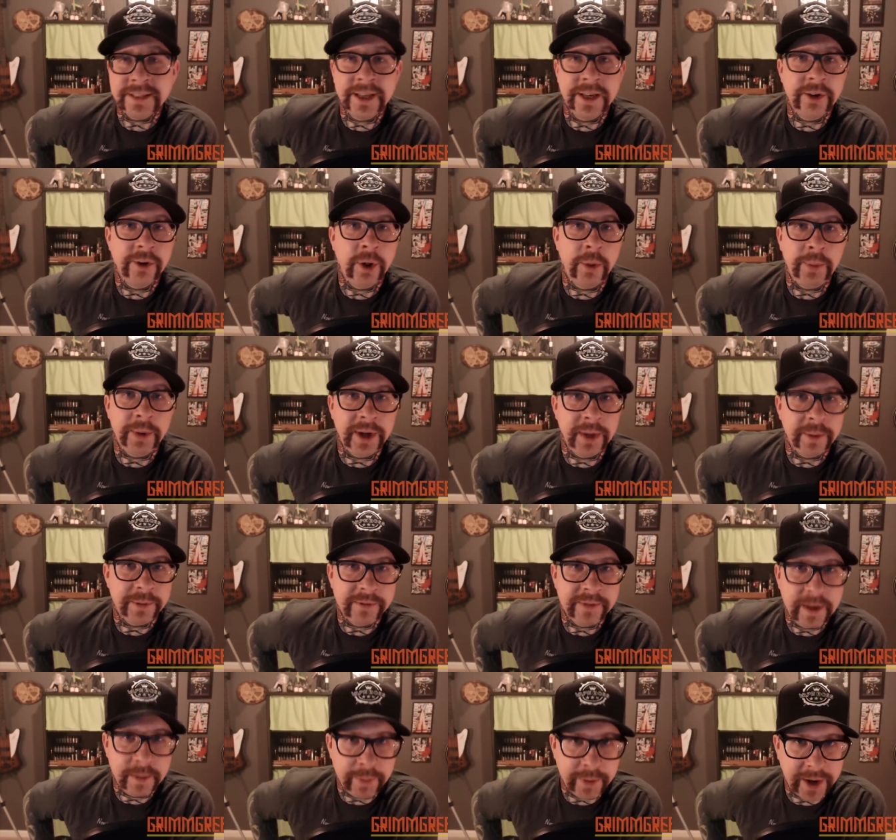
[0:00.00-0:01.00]
later opened up the
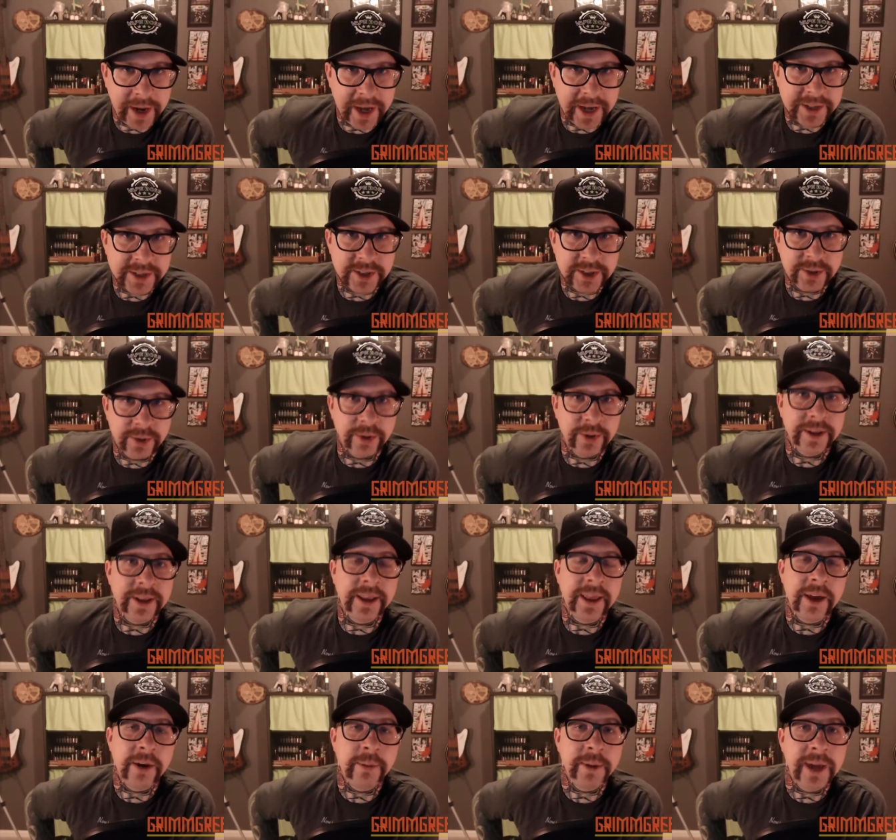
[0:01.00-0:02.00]
Vaporcast store. They
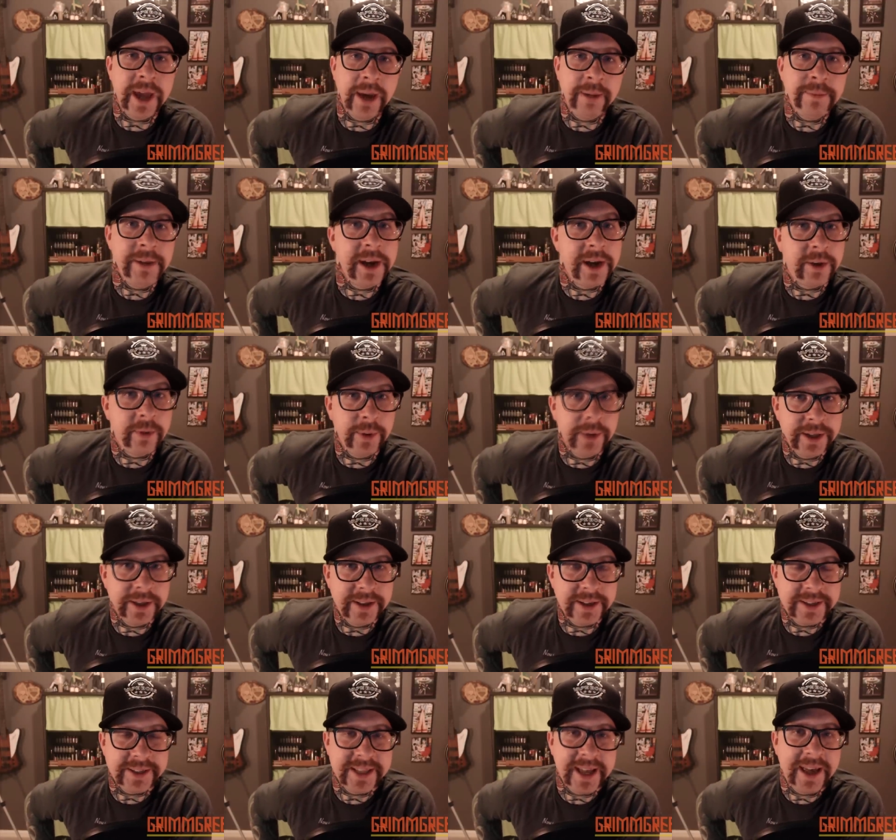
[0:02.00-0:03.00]
later became Nickwid,
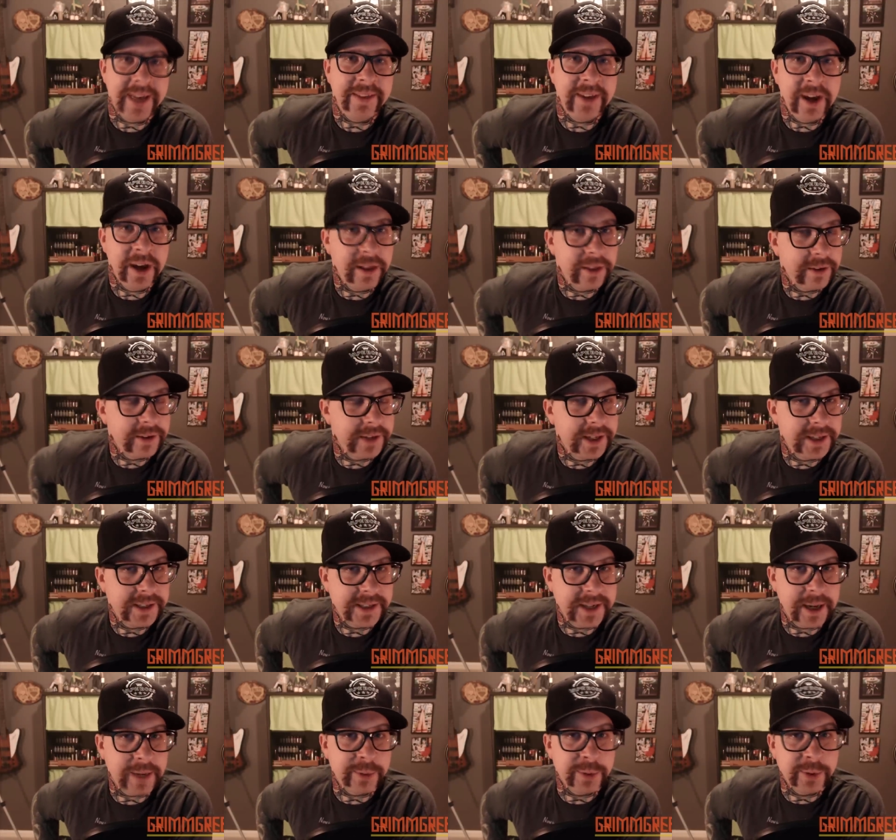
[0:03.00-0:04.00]
this, that, and the other, and they
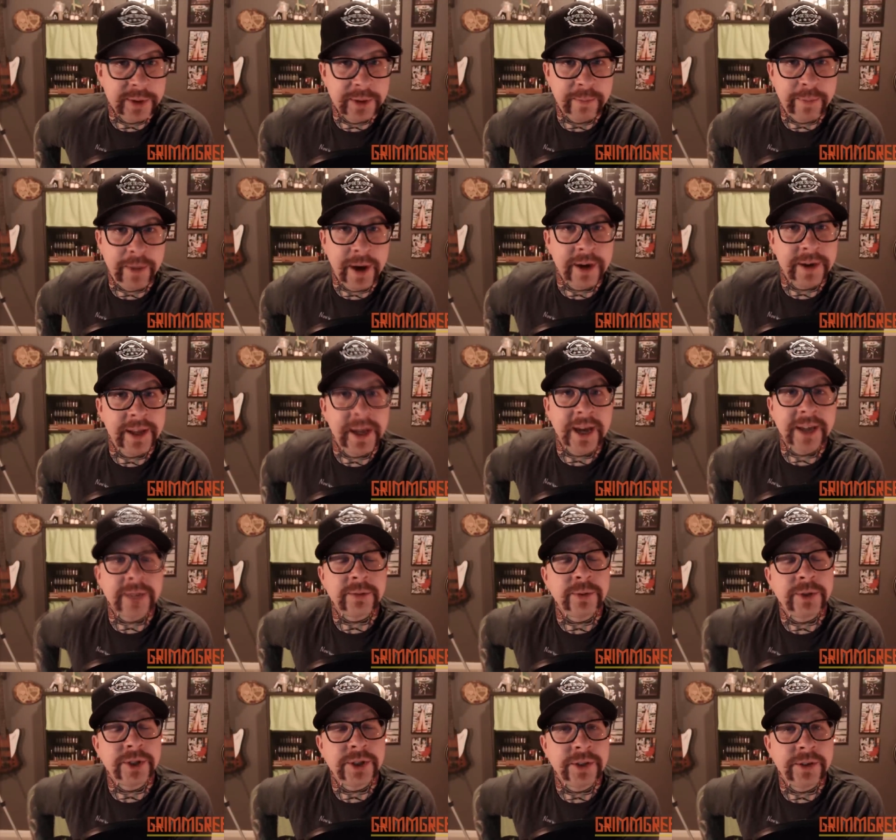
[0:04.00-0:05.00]
stopped doing the podcast,
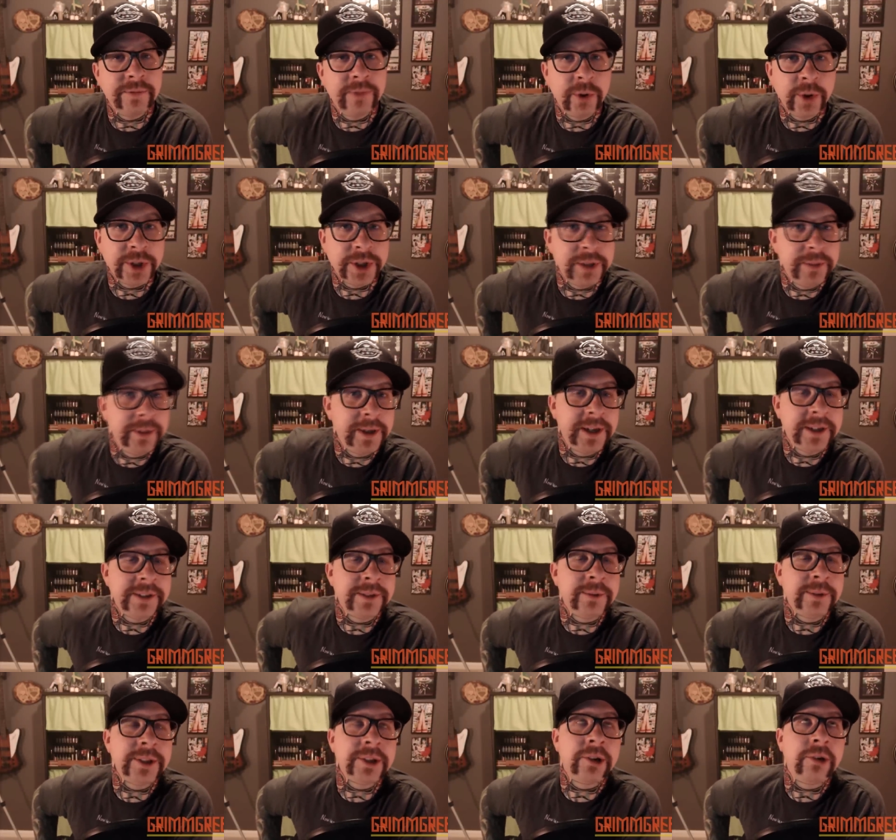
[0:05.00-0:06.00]
which is unfortunate because
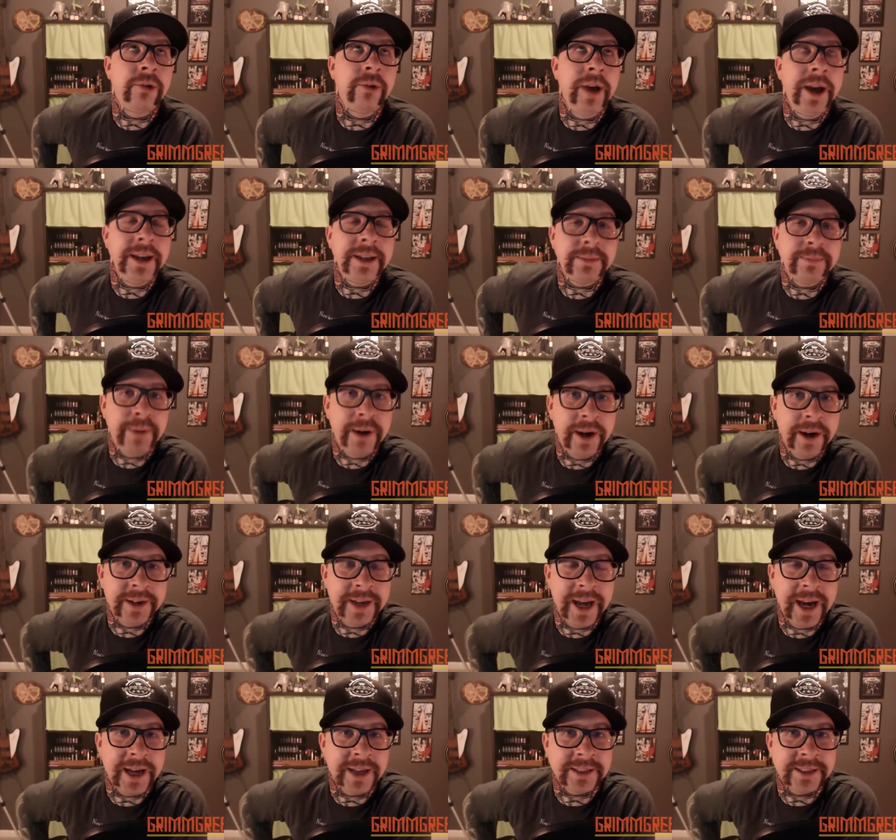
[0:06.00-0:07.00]
it was a great
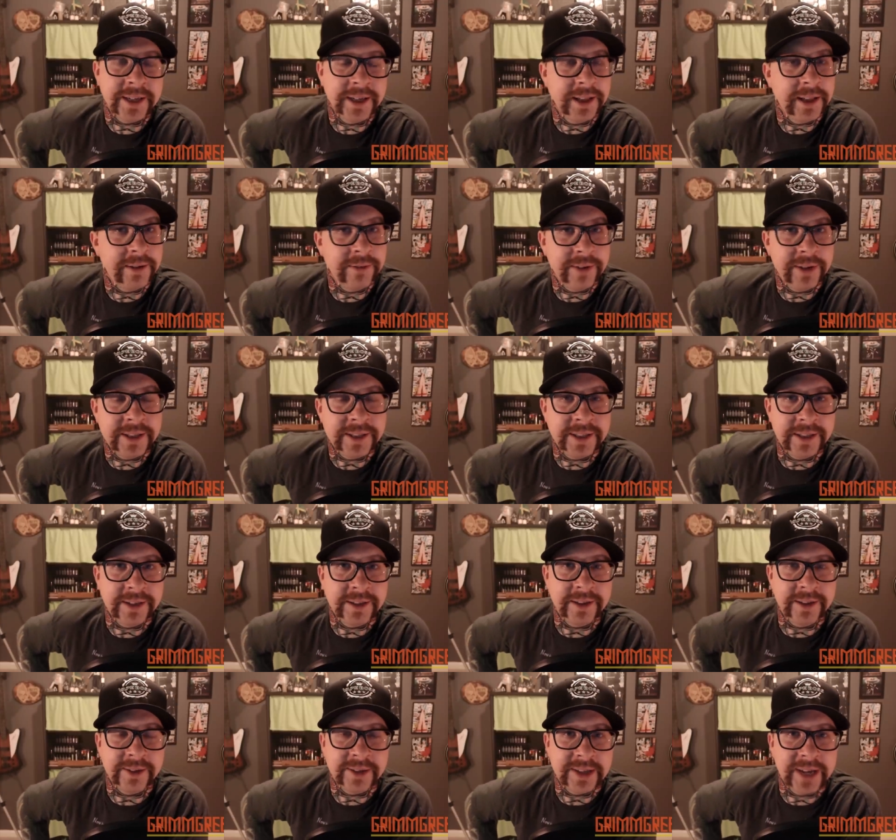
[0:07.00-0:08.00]
podcast, and I love listening
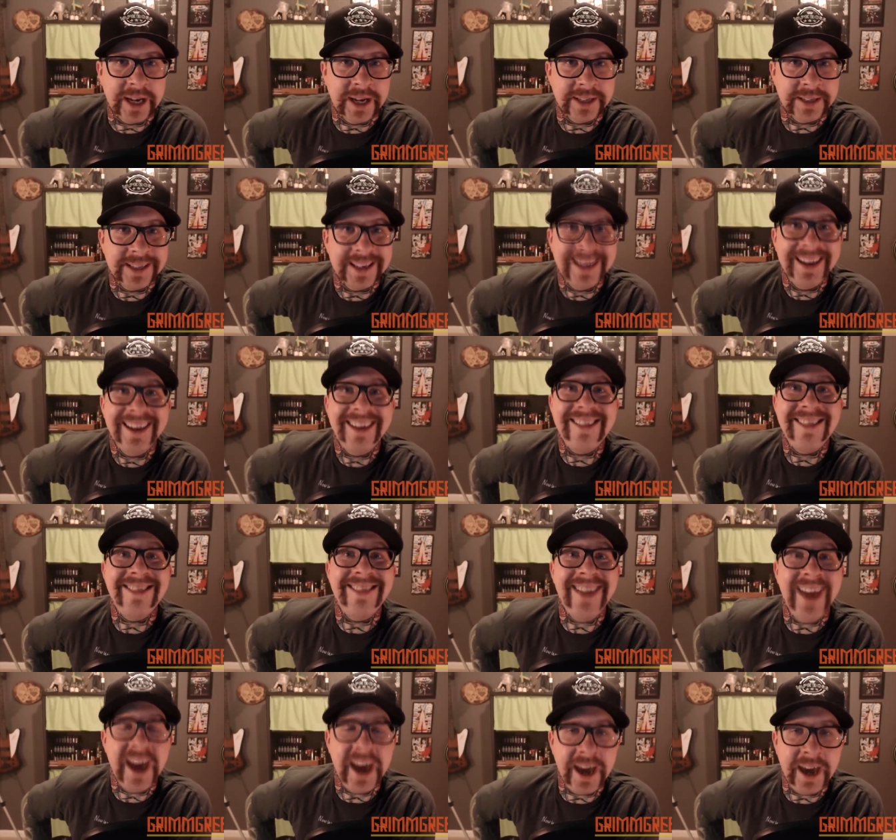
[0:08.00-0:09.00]
to those guys.
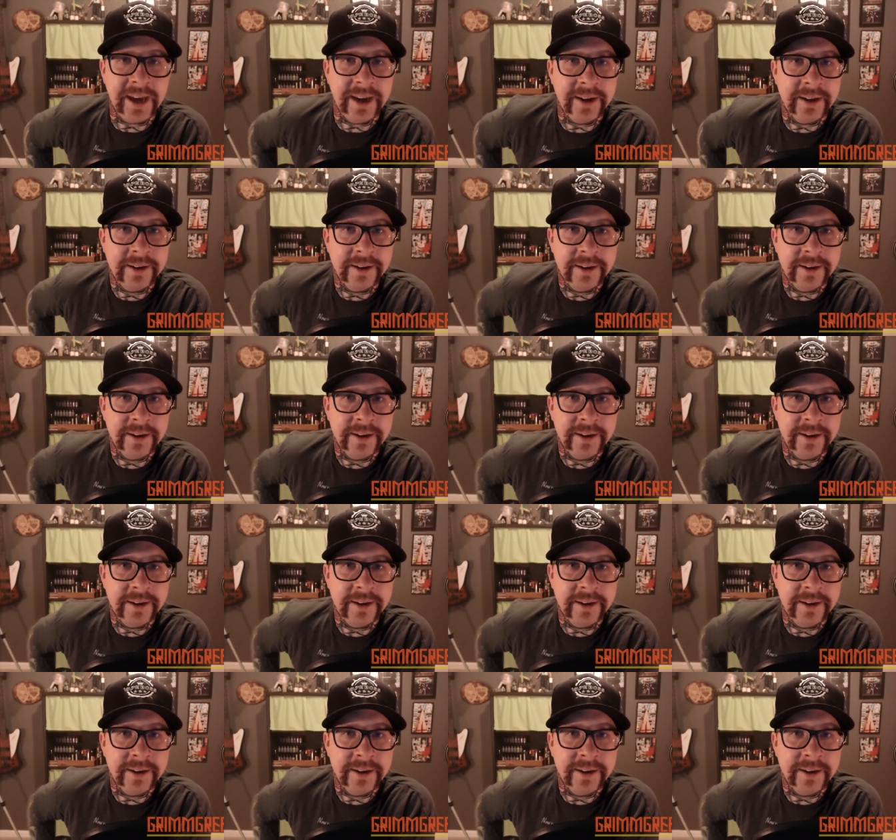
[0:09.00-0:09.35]
They